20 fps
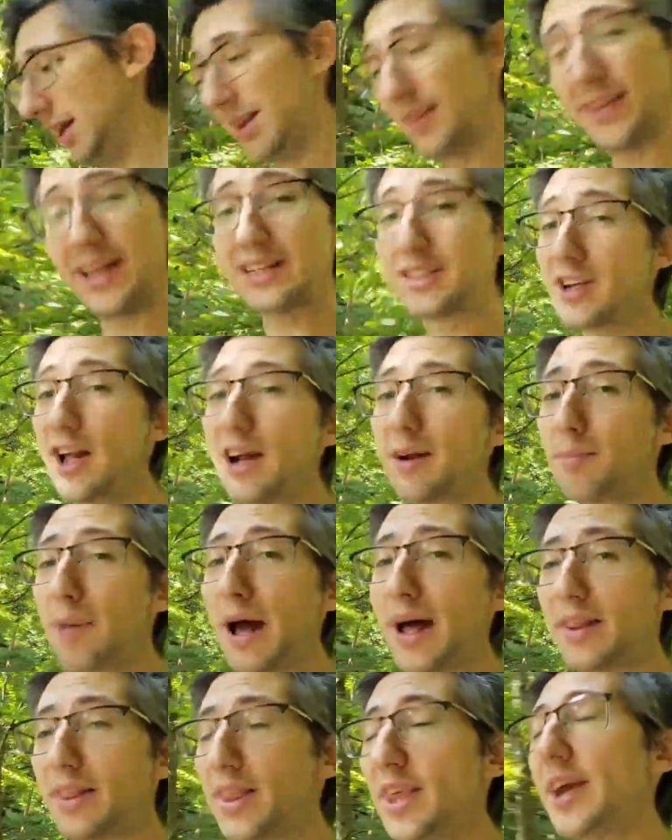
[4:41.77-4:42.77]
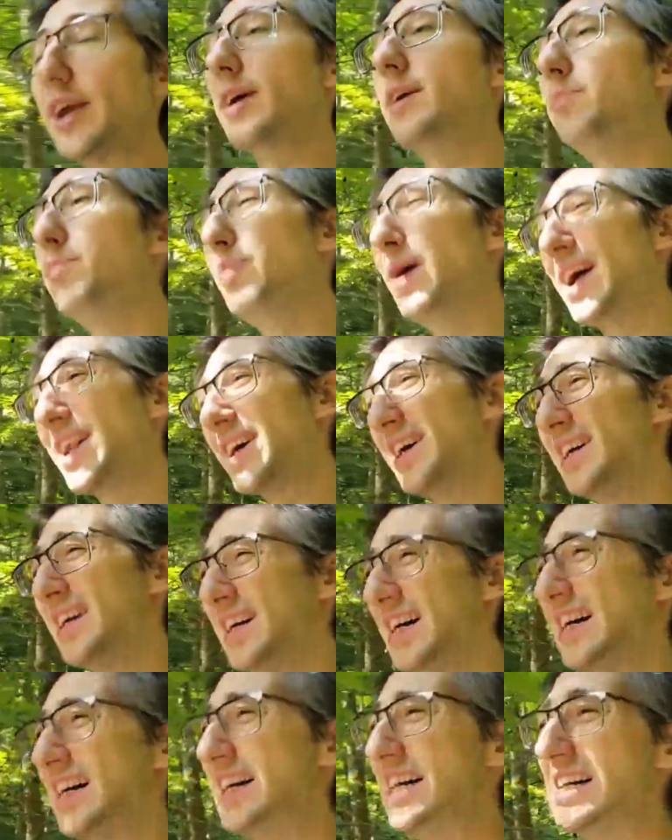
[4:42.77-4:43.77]
That's not a bad thing, but
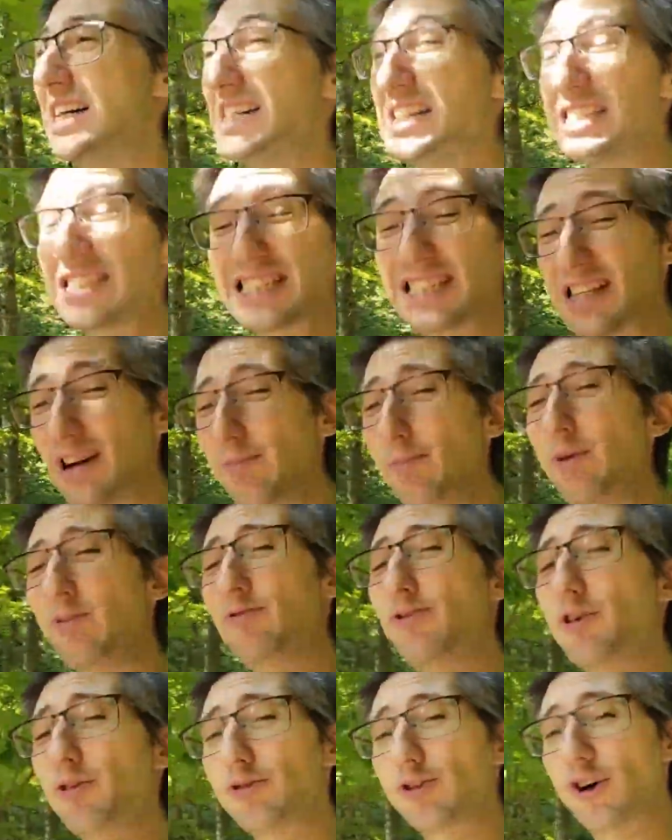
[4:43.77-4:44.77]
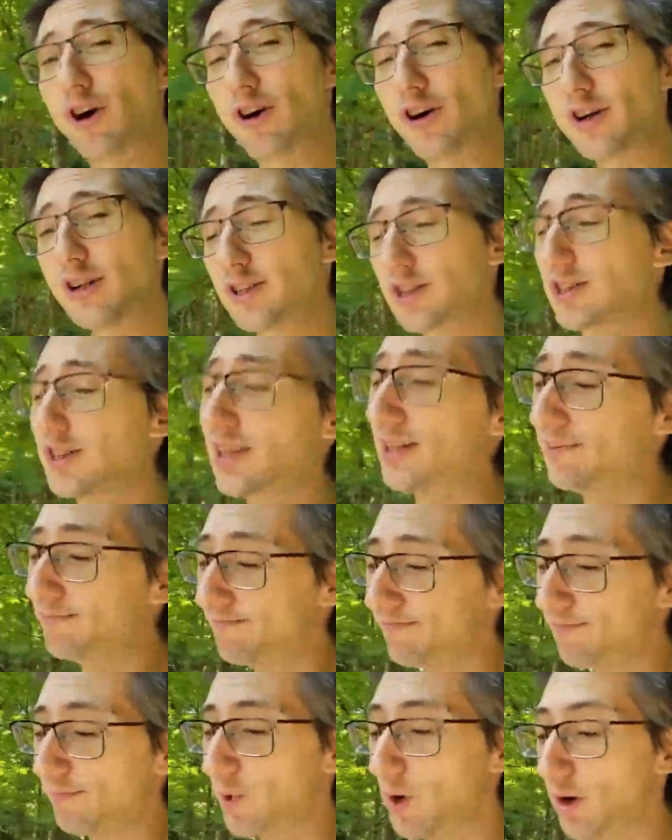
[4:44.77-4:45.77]
some of those artists,
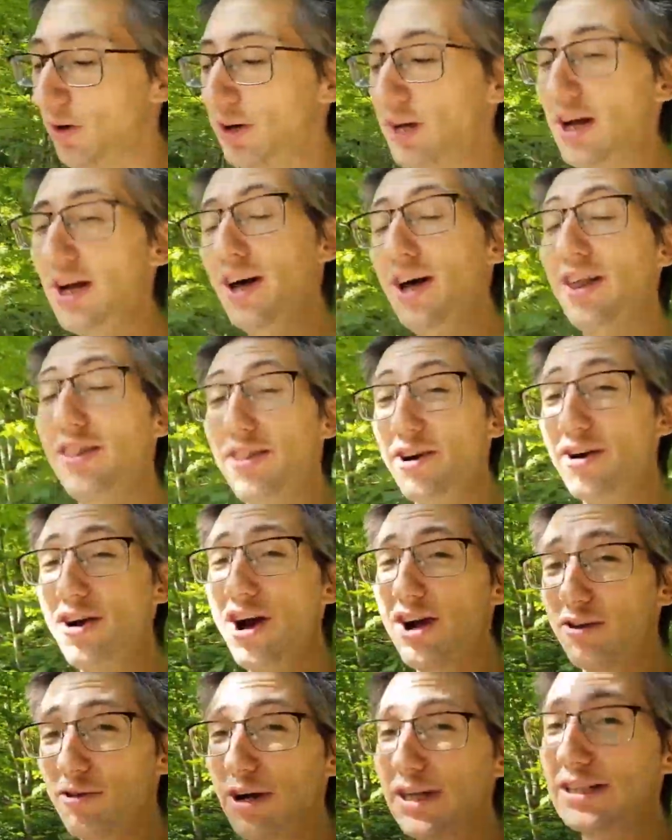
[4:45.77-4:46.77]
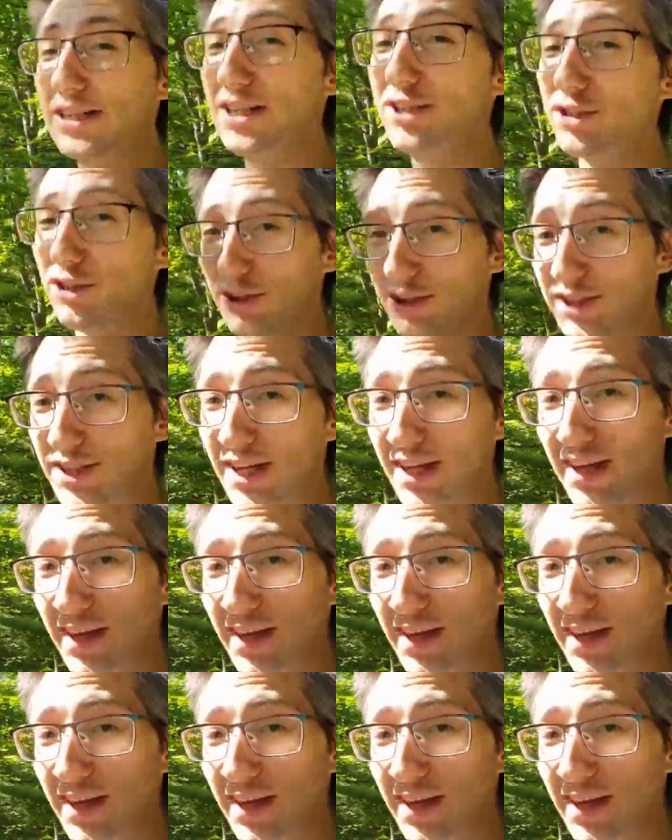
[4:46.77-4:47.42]
well, they're not great teachers.